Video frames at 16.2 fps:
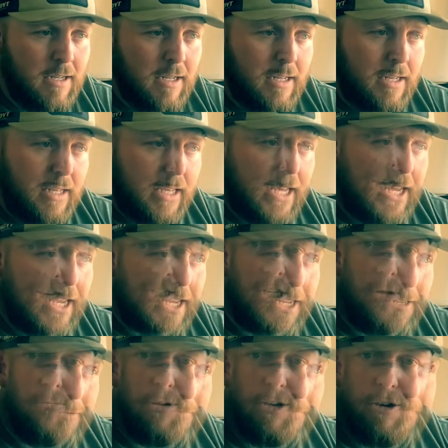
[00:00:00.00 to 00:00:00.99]
Over the last
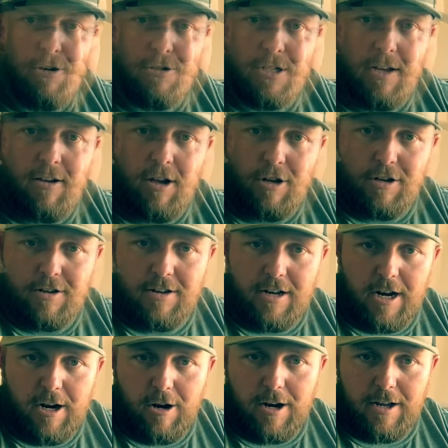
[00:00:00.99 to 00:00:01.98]
couple of years, I hunted an
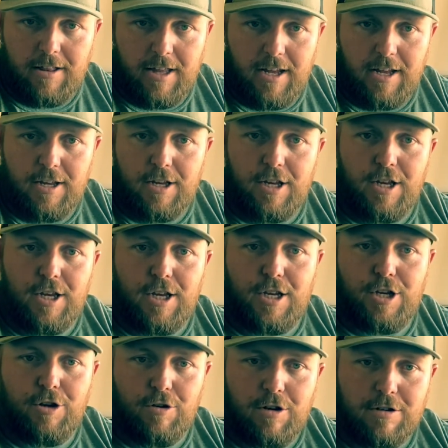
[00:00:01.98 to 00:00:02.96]
area that
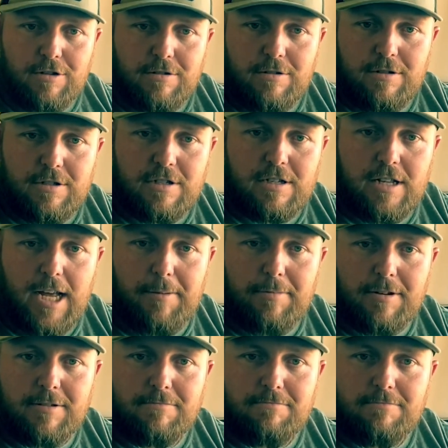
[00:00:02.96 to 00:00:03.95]
you could slap
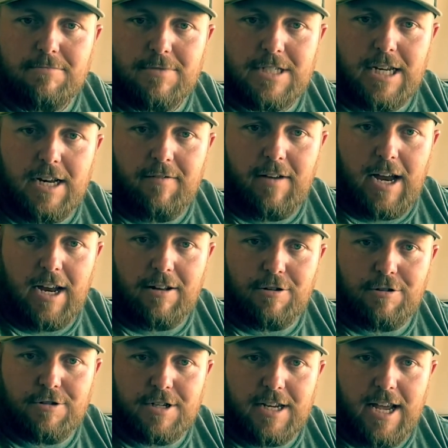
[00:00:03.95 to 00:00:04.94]
a set of
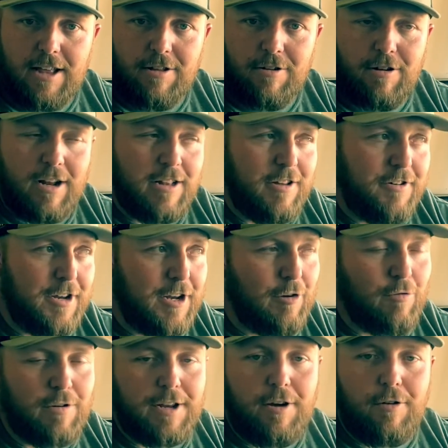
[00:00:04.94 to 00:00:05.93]
antlers together and the deer
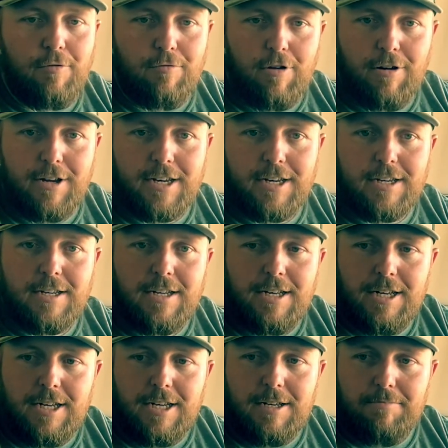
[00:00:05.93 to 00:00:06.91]
would go running,
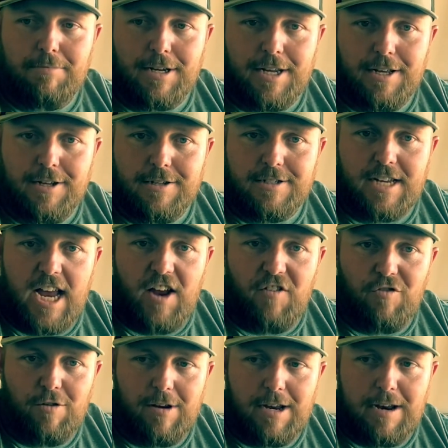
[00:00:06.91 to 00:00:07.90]
because
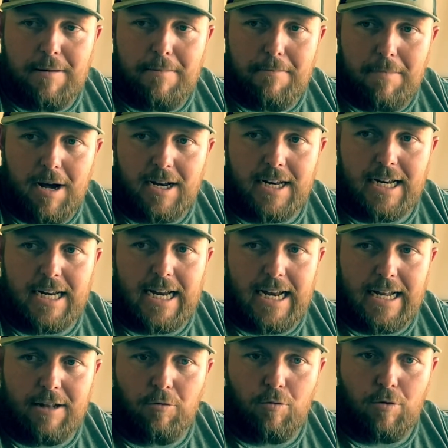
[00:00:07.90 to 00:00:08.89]
everybody
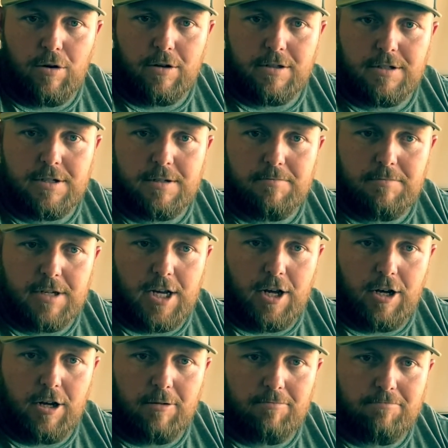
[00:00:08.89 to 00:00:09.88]
in the woods
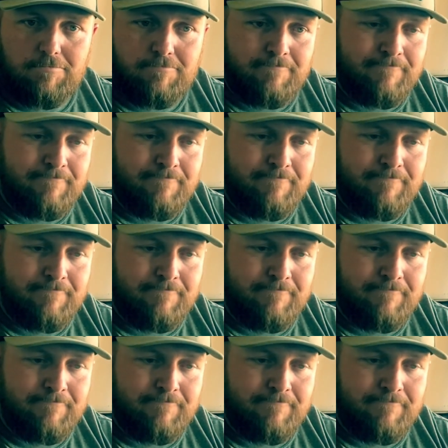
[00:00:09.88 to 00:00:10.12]
come